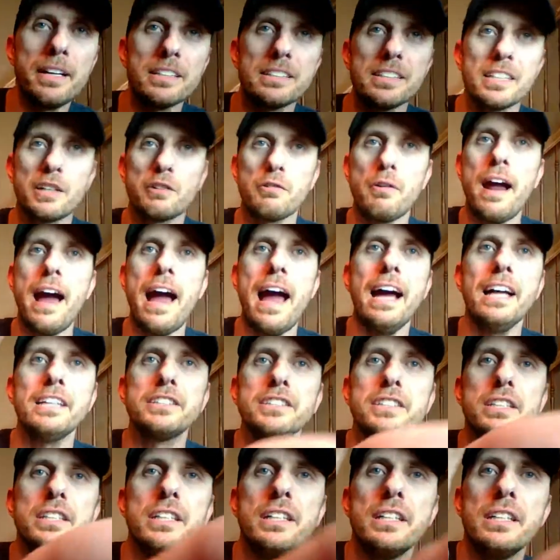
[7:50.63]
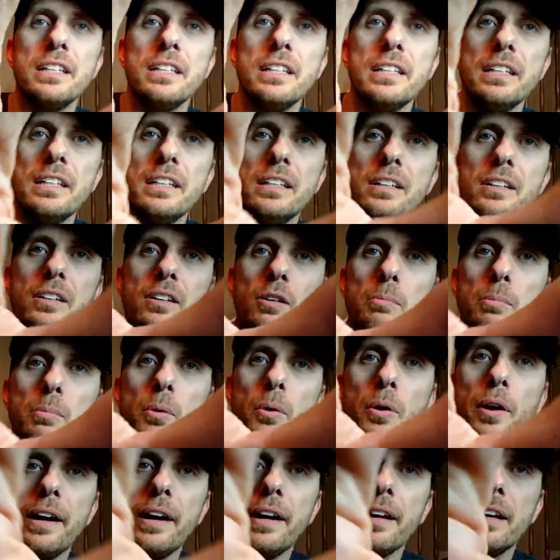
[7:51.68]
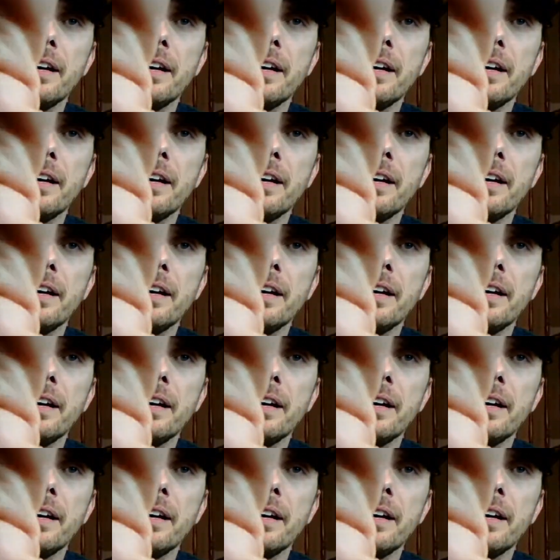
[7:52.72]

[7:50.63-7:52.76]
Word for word: it crashed. Oh boy.